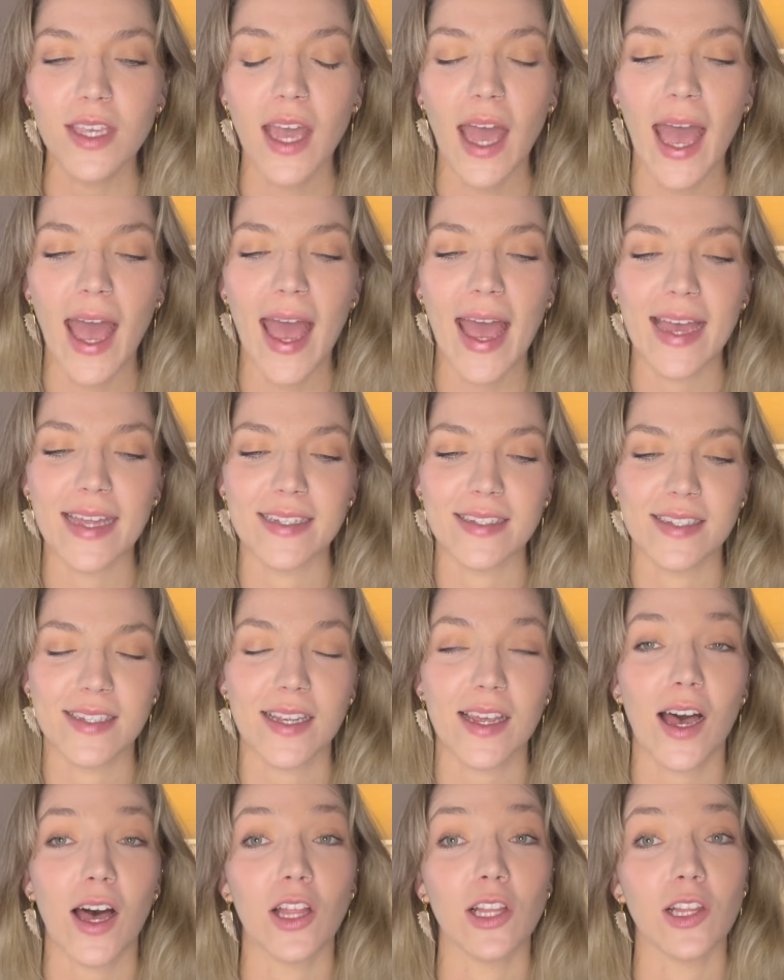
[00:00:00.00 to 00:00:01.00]
and
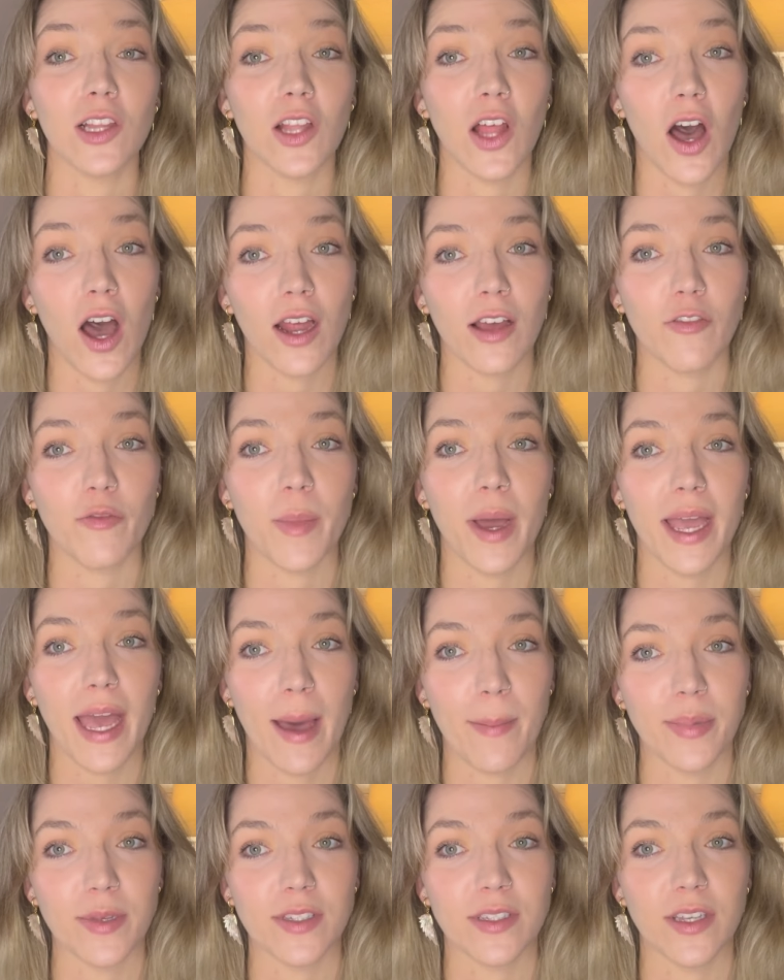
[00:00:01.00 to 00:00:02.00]
a lot of my
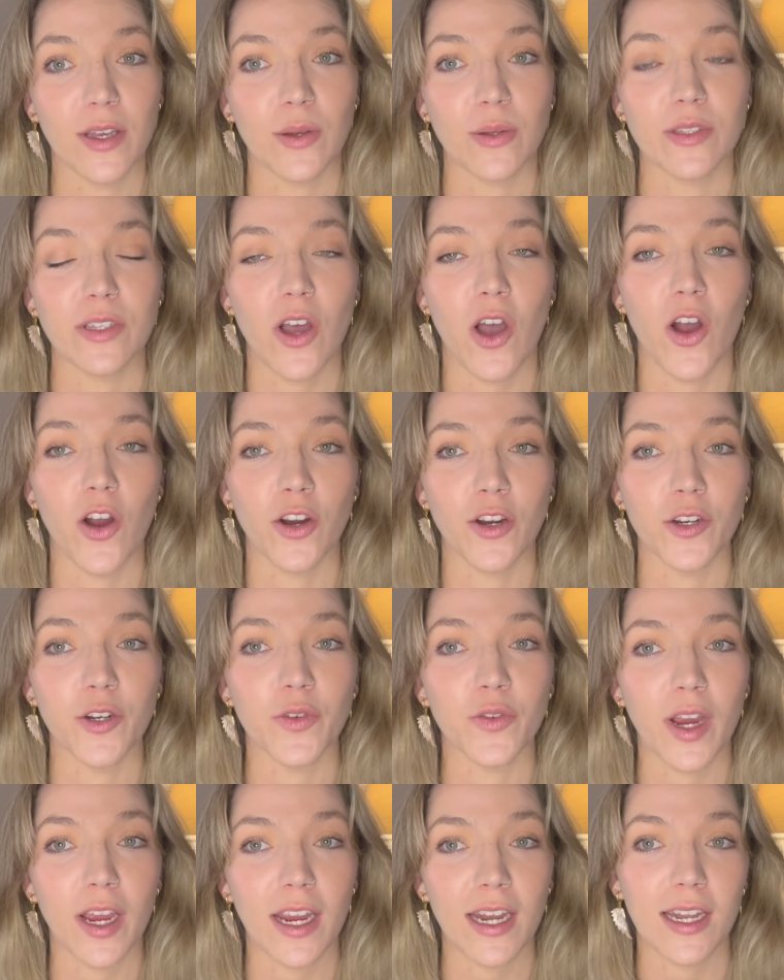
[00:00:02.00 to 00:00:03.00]
episodes are
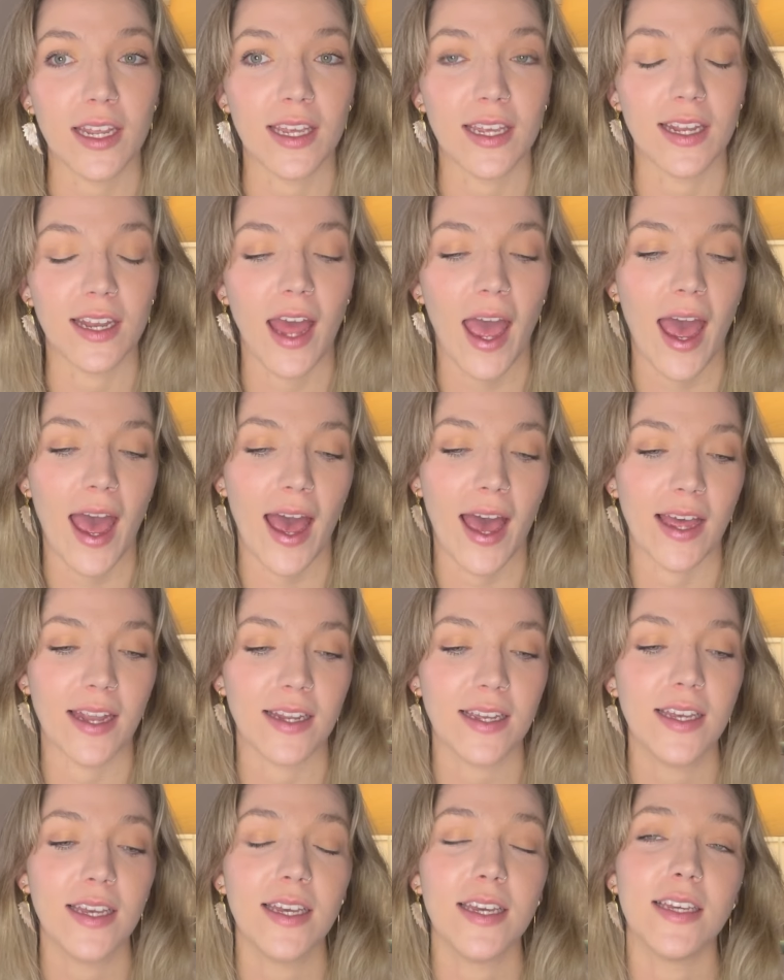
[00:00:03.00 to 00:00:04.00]
graded
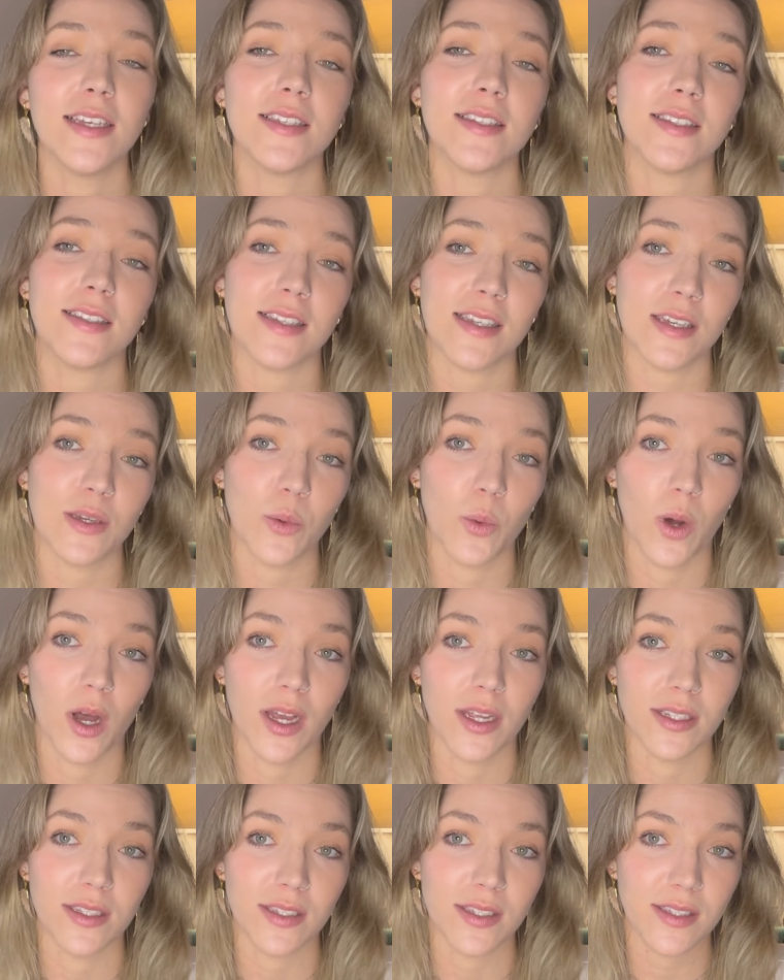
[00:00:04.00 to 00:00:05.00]
at
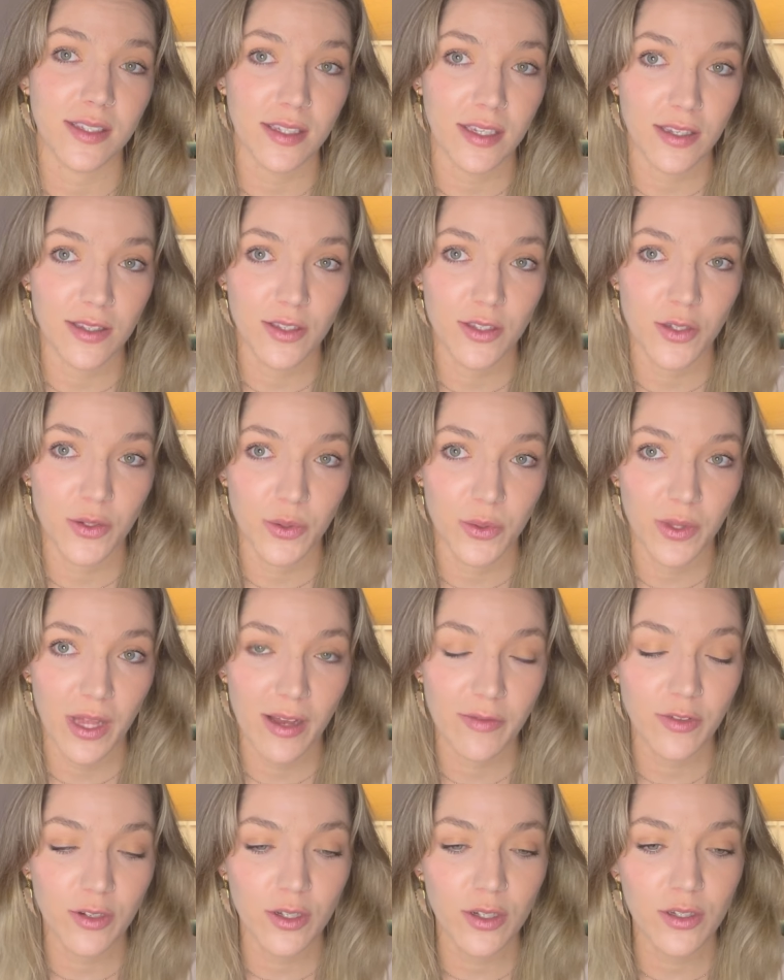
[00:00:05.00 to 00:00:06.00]
C1, C2
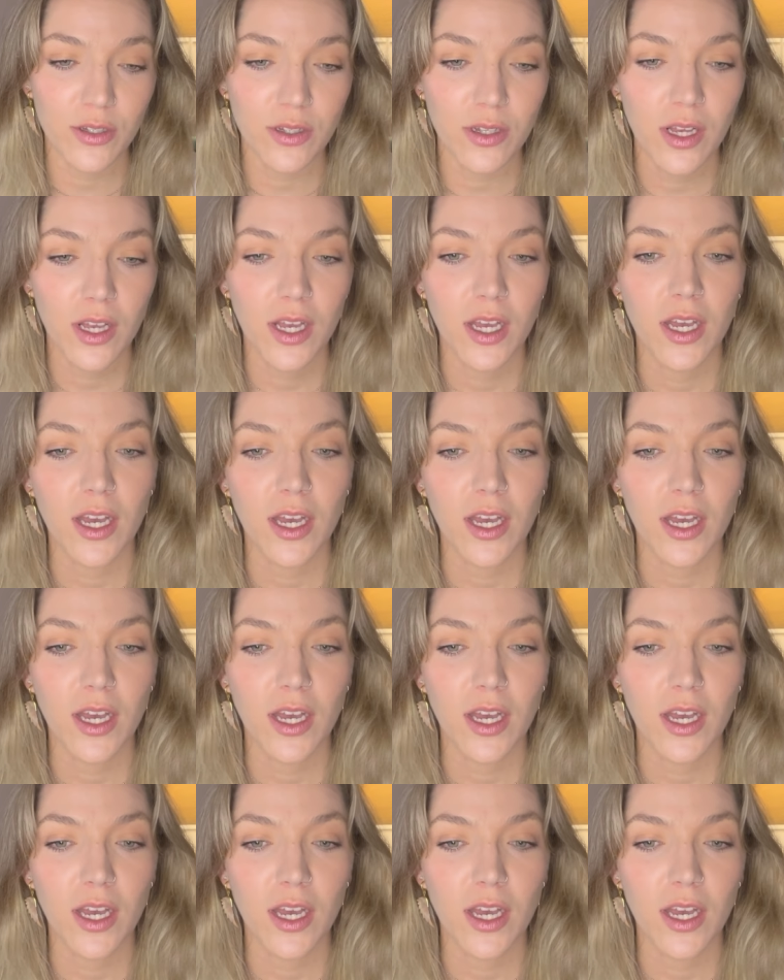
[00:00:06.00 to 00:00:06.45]
level.